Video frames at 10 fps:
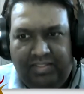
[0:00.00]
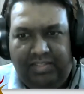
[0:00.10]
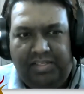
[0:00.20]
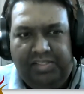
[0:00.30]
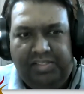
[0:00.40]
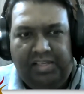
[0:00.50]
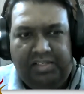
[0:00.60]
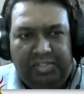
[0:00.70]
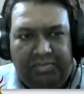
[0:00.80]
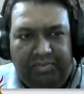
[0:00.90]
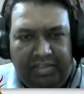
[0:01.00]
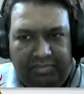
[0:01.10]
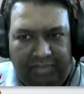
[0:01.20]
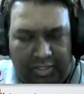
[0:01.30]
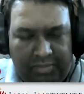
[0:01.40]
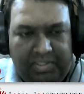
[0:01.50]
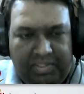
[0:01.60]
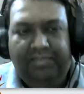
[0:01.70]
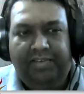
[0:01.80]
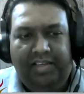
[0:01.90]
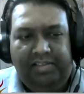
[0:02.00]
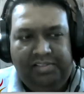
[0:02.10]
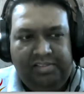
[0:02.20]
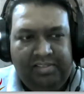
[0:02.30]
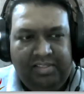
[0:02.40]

That is actually very valuable advice.